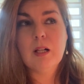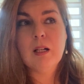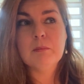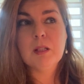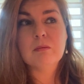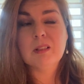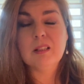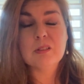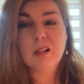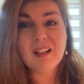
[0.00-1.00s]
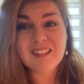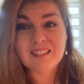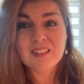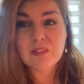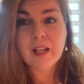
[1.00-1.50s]
I'm not really trying to
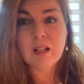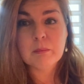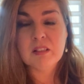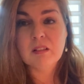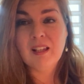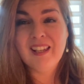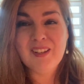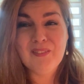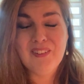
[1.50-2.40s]
live a happy life.